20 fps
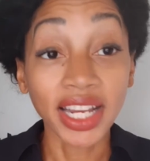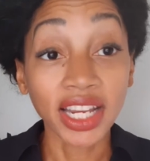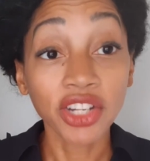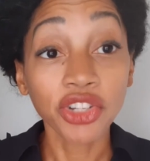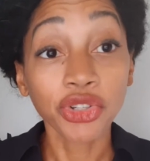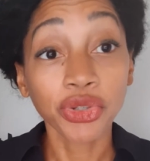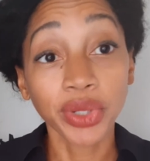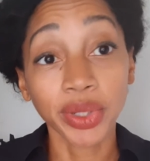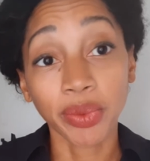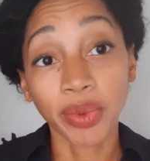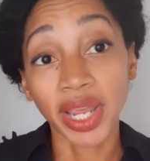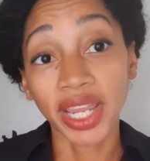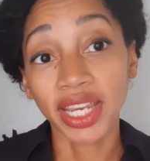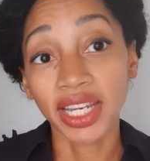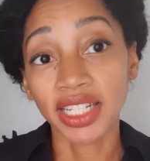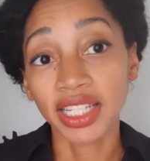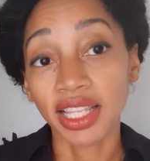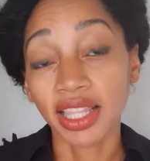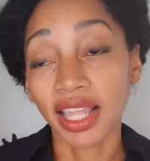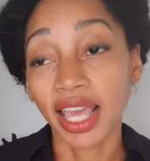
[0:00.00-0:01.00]
entryway
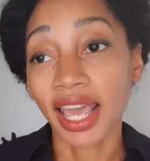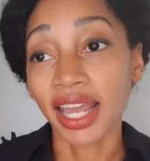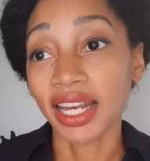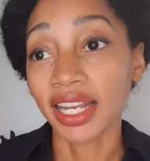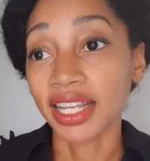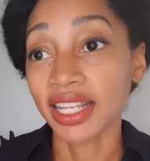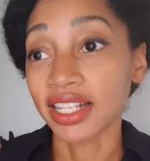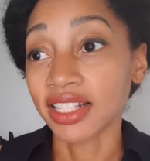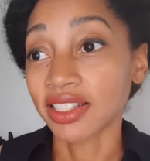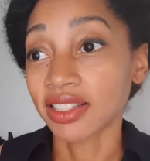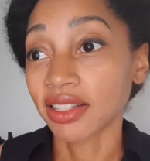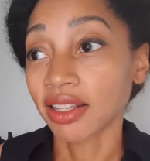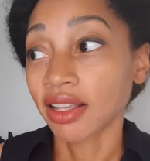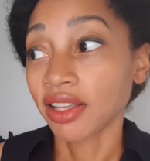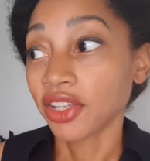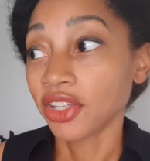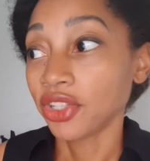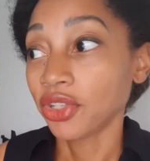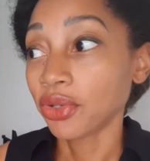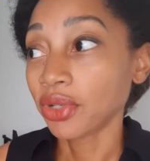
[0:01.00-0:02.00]
into that is
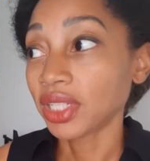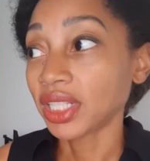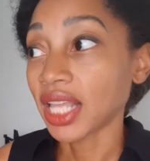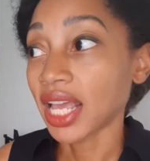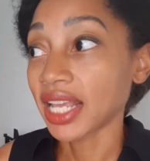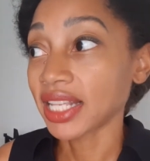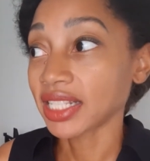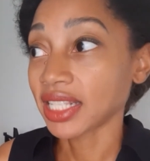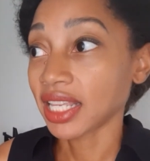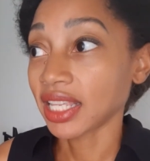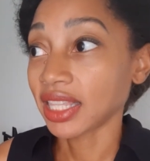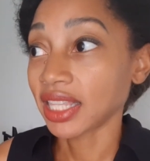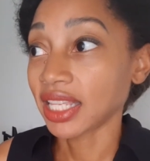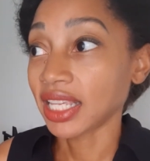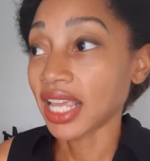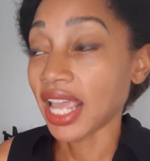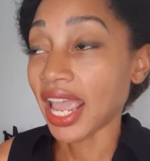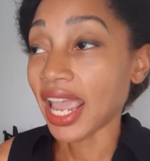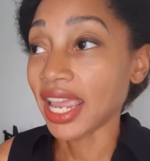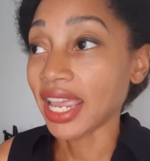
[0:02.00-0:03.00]
utilizing
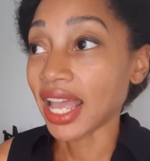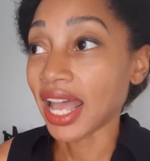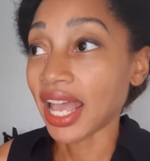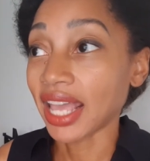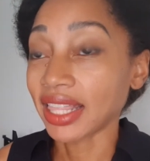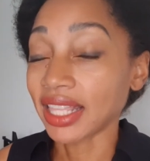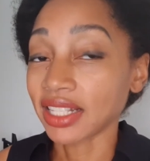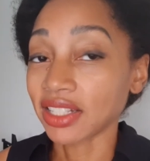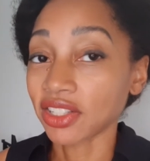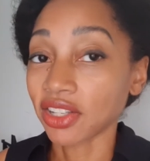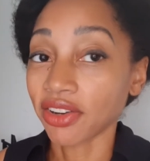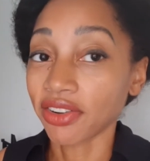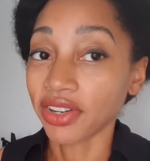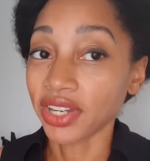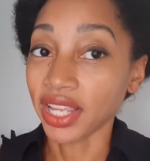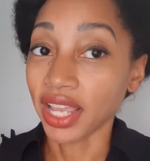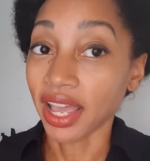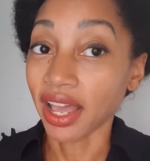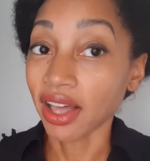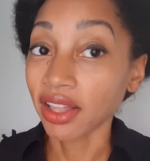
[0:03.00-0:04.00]
the AI that's
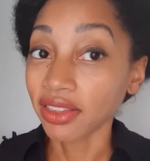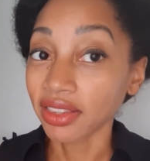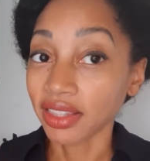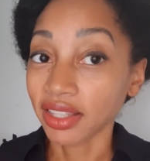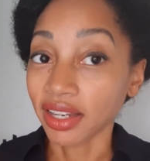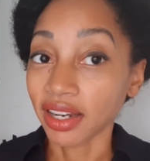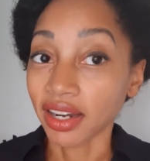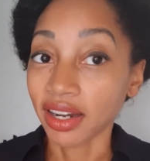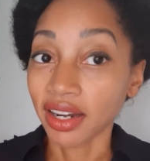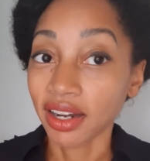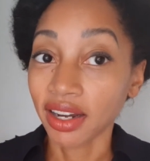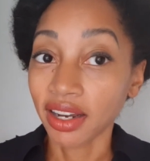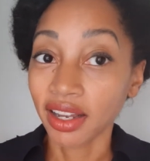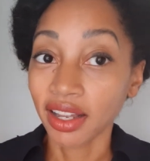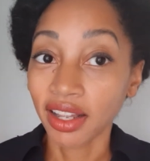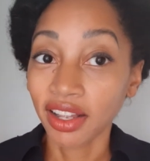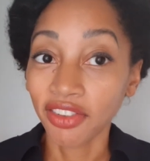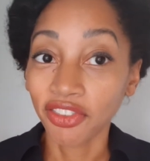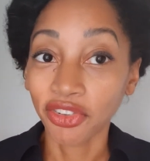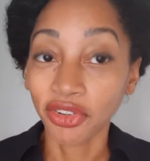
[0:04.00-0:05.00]
already out there.
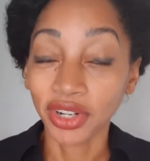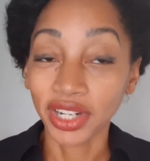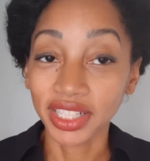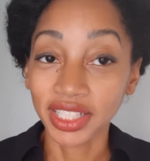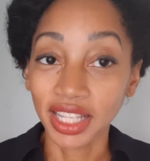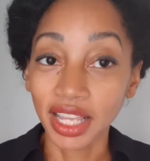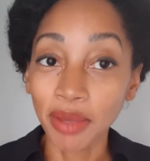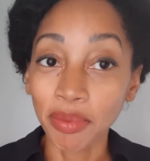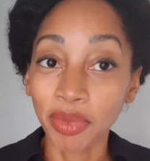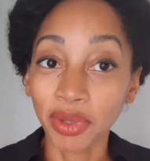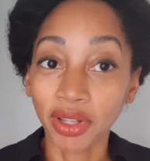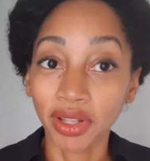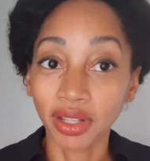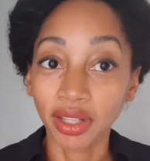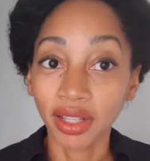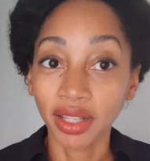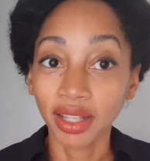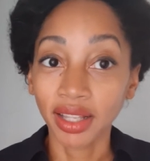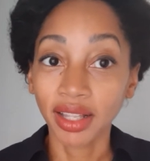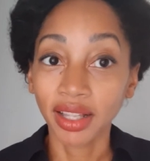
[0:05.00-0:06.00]
For
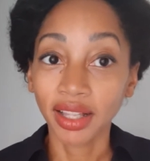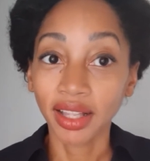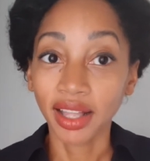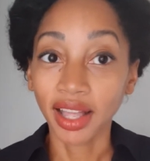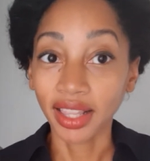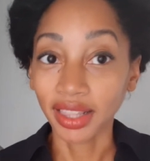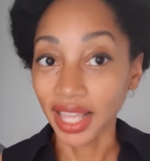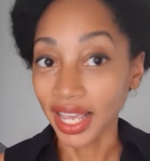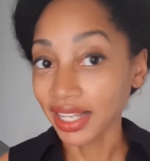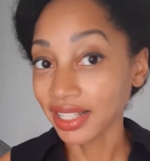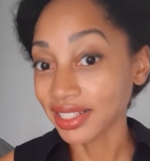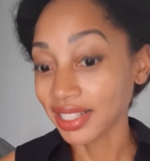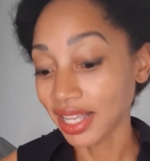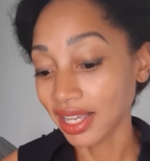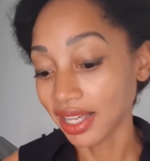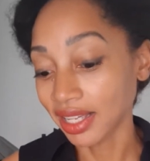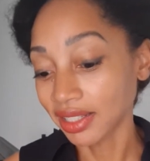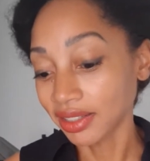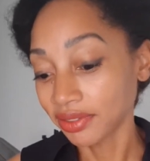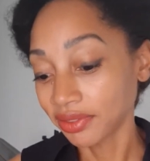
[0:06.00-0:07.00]
example,
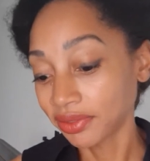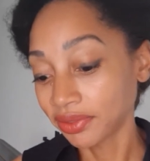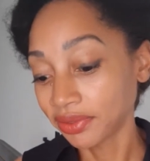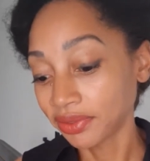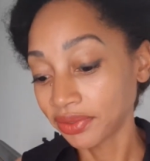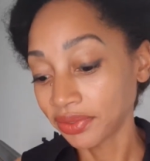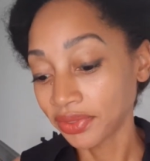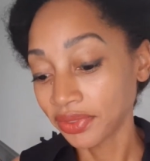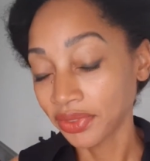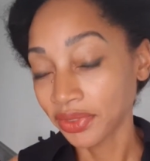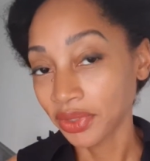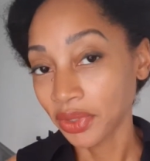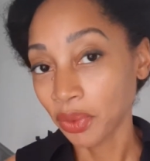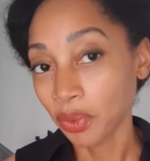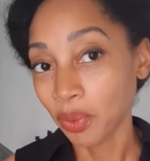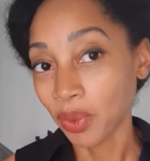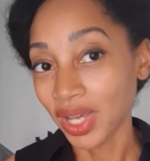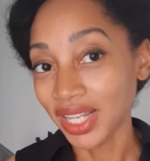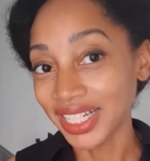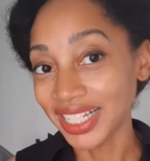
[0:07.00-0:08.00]
Alexa,
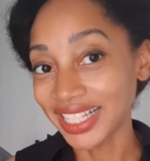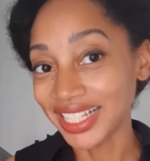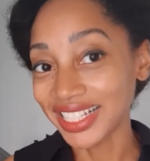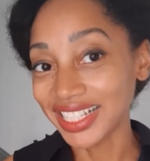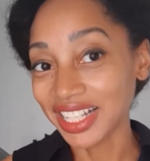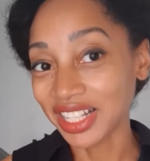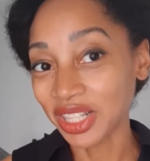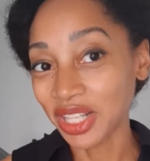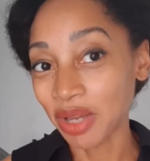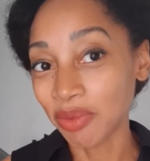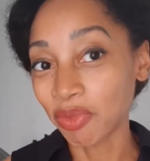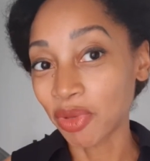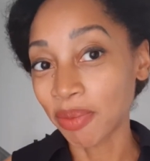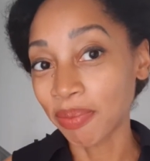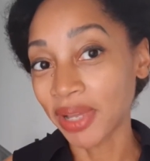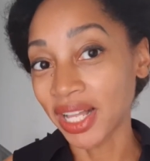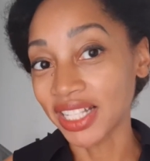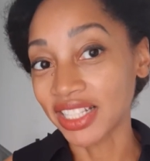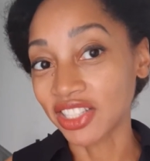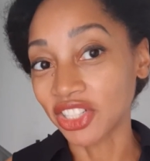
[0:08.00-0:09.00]
what is Club
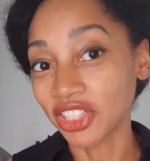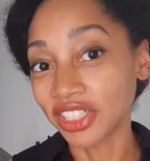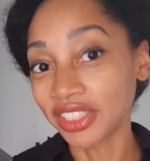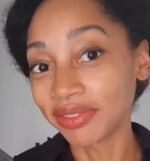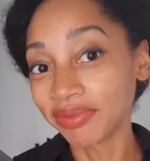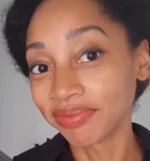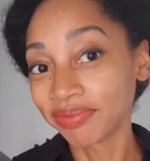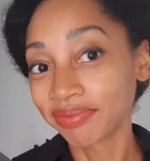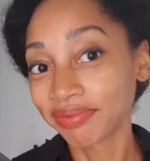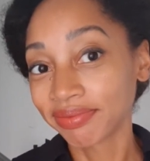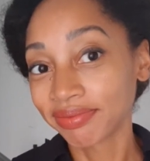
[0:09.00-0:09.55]
Rapunzel?